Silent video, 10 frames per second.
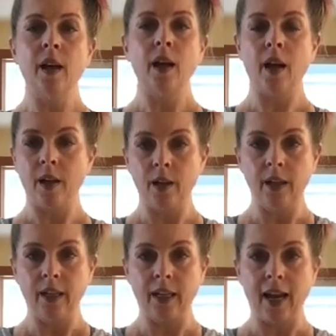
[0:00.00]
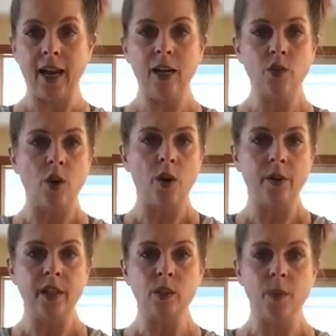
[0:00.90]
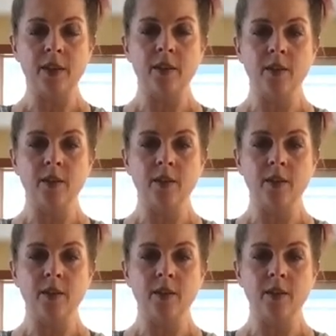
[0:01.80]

I engage all these muscles.